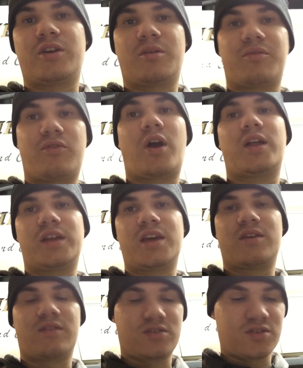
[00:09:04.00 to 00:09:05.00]
here before I
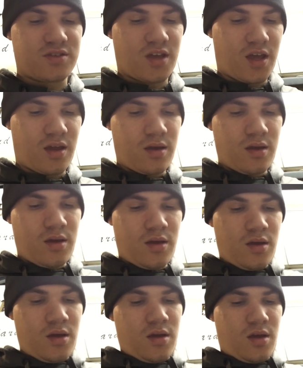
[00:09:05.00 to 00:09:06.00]
leave, I should say,
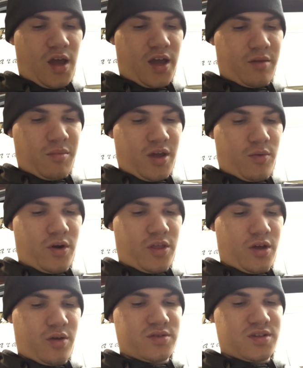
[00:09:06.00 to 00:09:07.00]
I could make one of
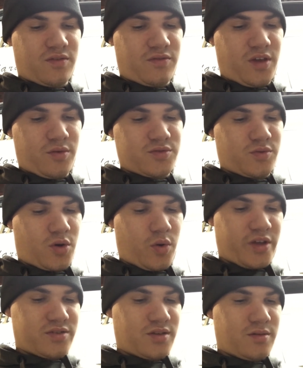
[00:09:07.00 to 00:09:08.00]
those if it was
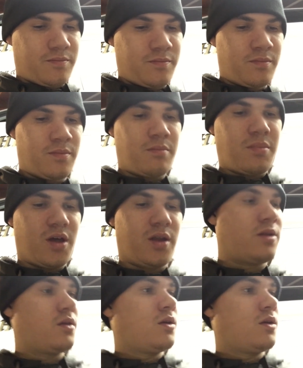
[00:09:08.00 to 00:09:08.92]
requested. But